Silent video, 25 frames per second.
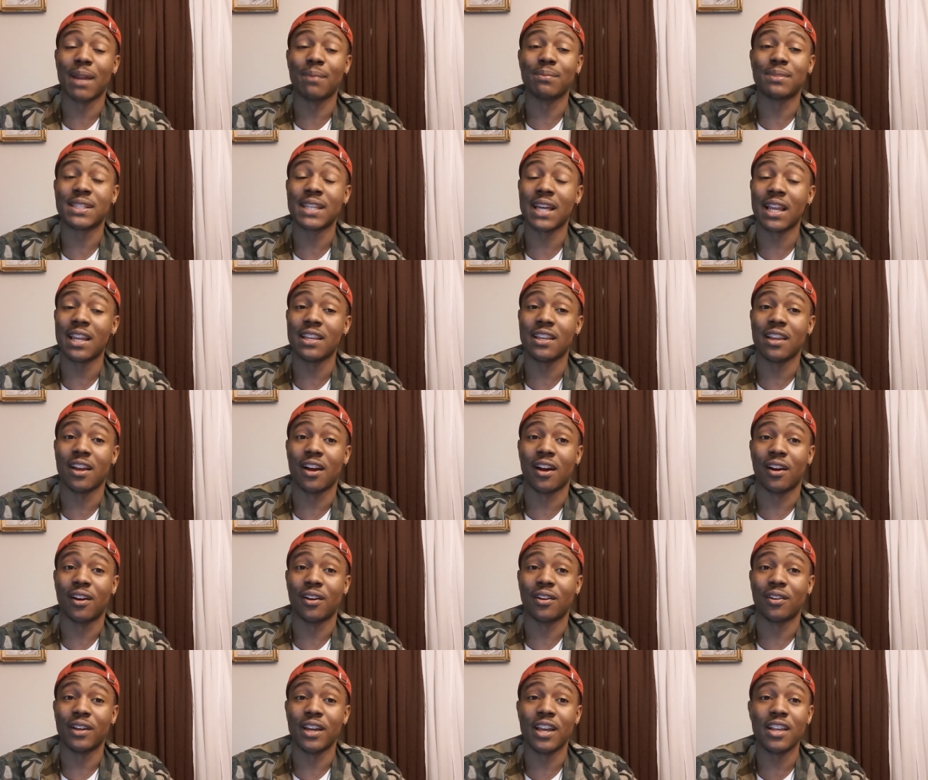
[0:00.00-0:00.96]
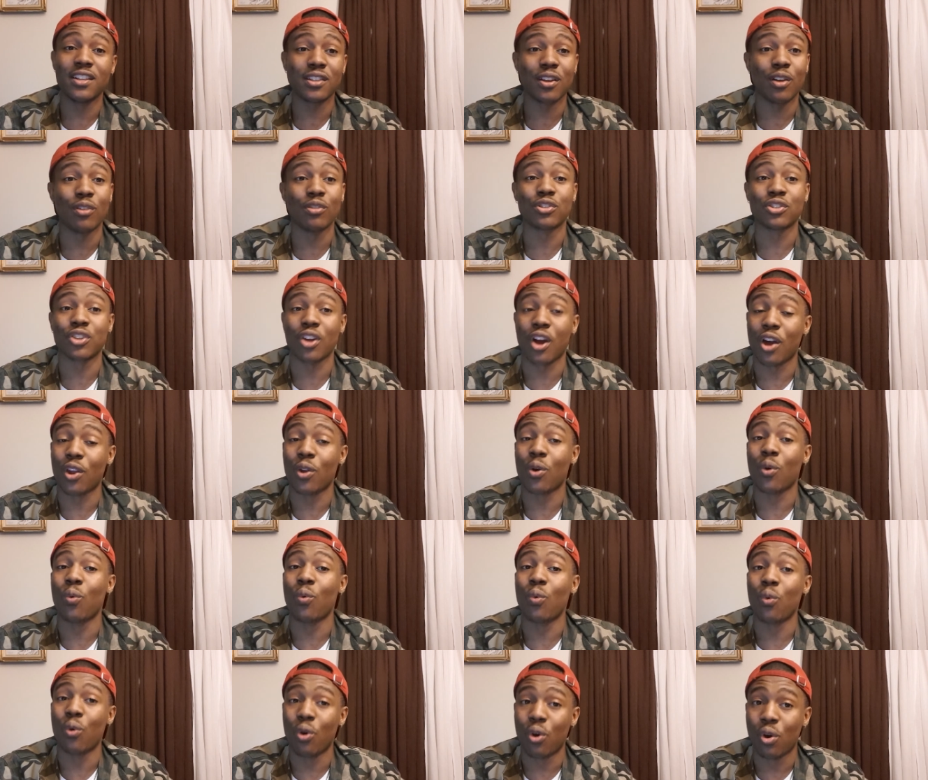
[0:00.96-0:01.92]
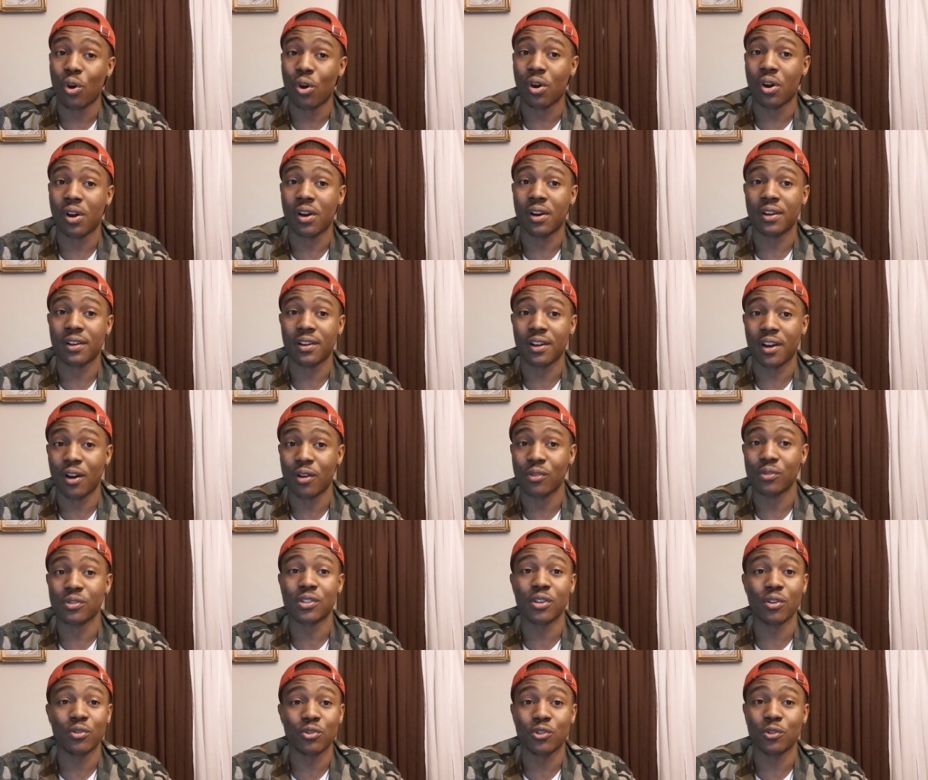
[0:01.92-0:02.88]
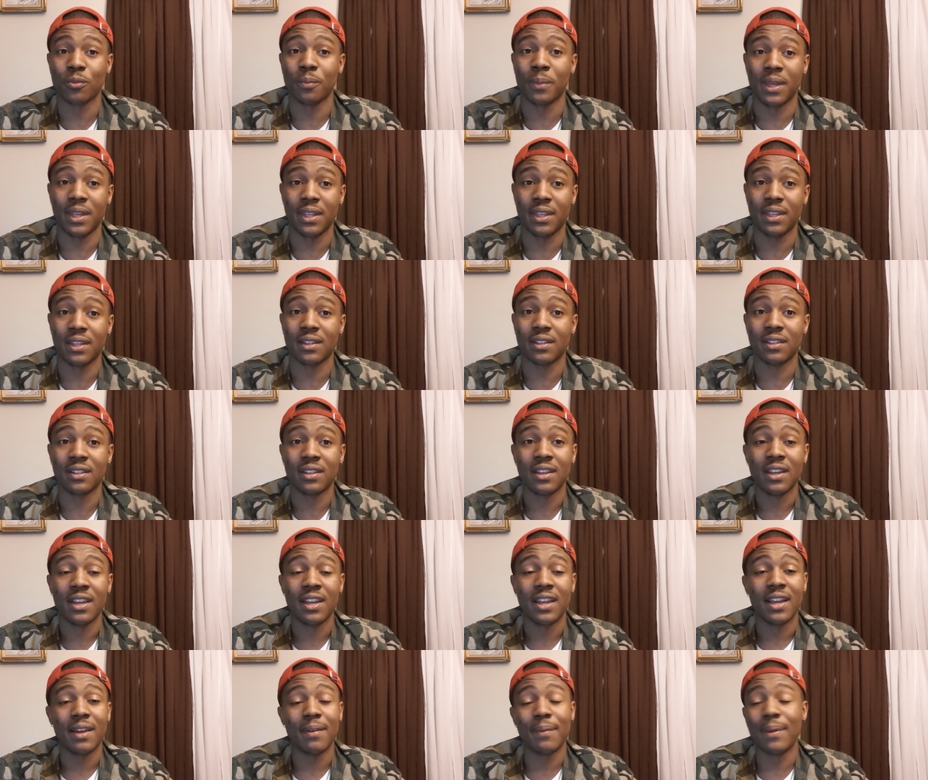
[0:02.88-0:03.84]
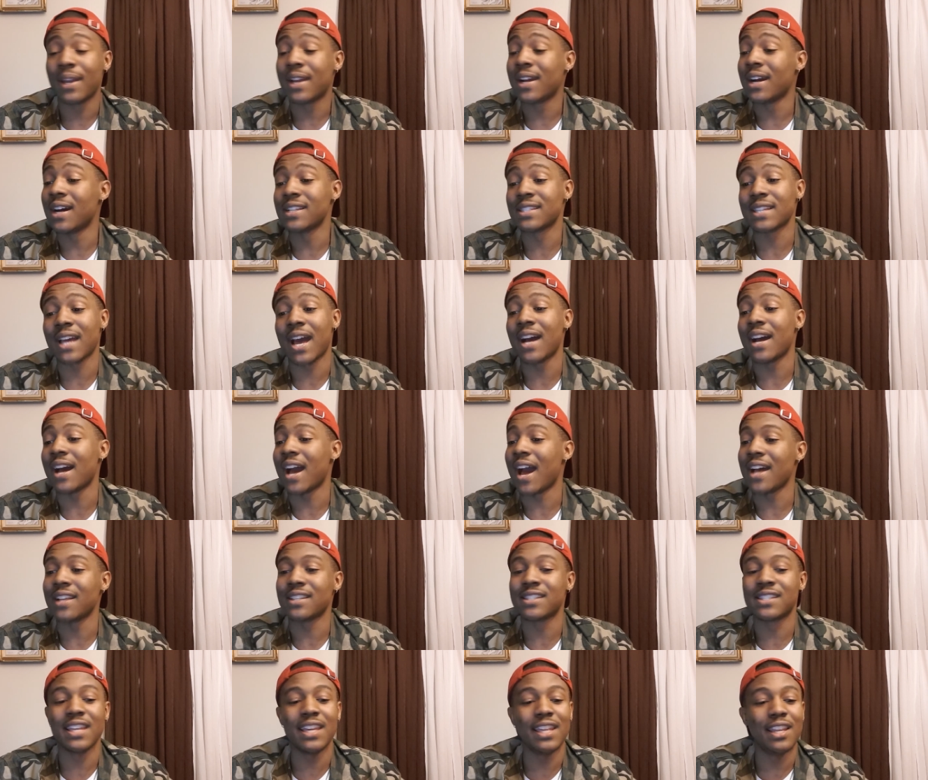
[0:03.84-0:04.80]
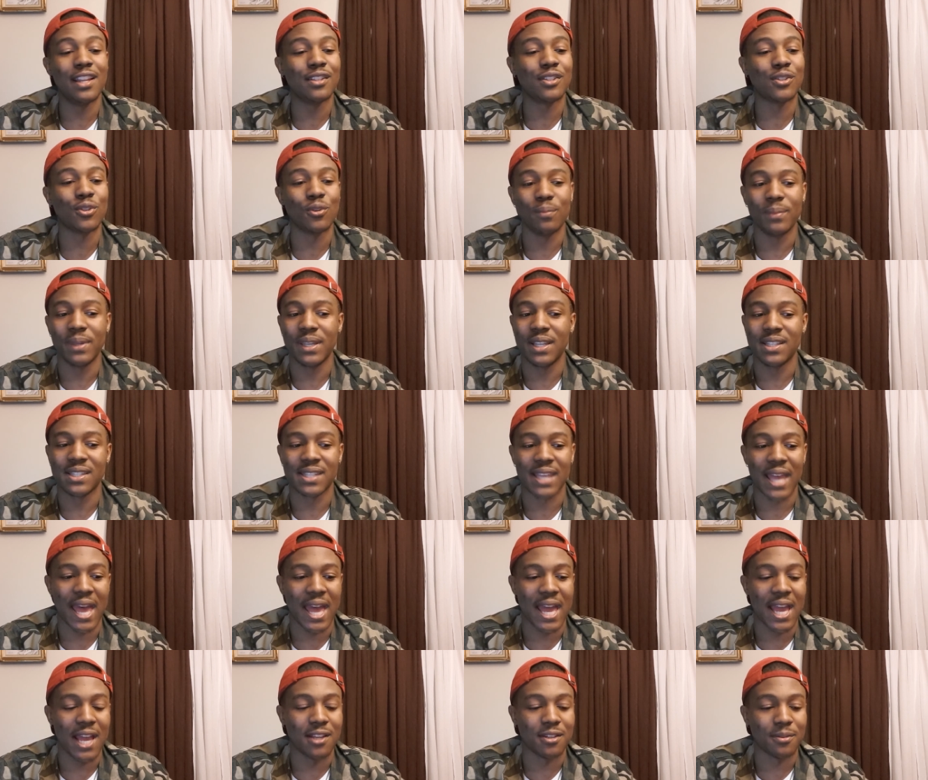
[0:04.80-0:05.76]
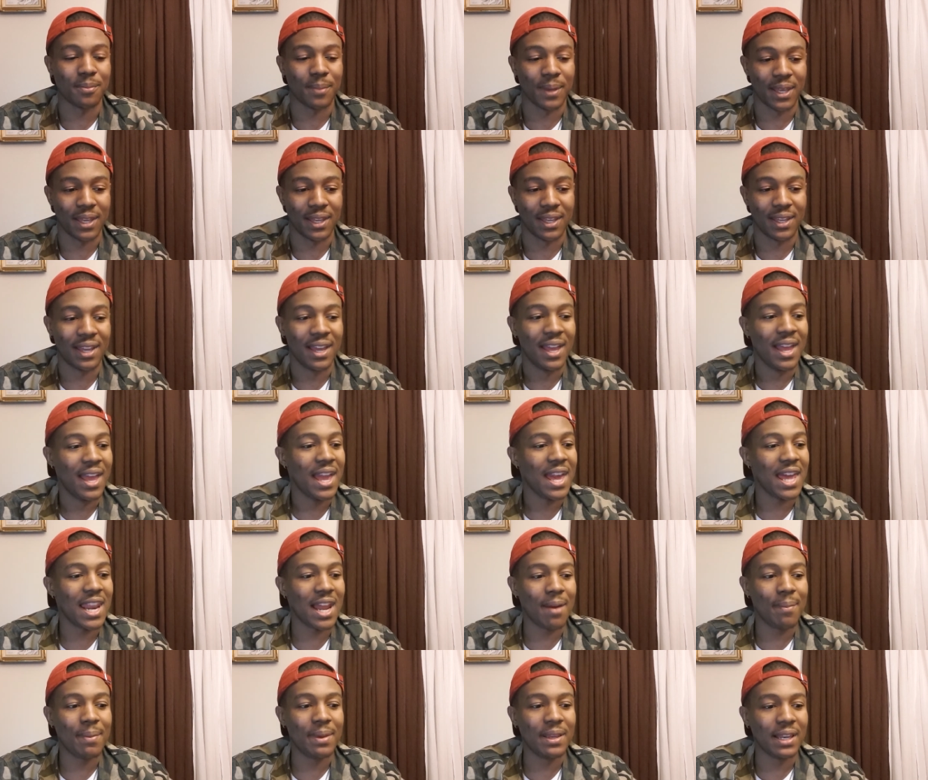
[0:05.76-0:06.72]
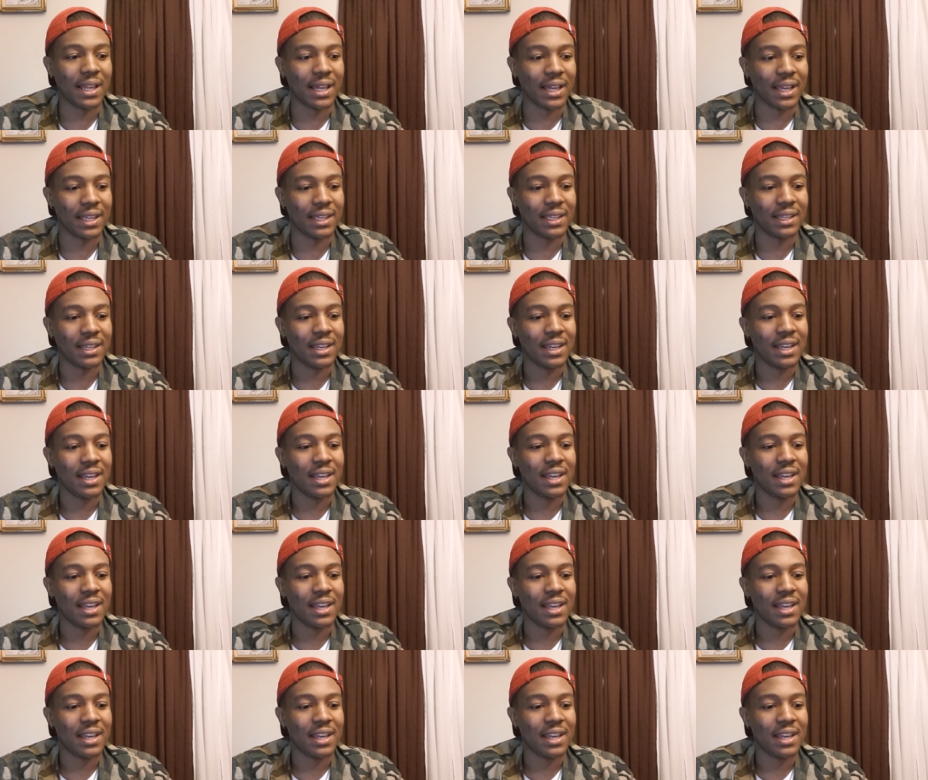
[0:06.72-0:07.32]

I'm telling y'all, it's gonna start a war on social media because I, I seen it too many times, man. And I'll be like,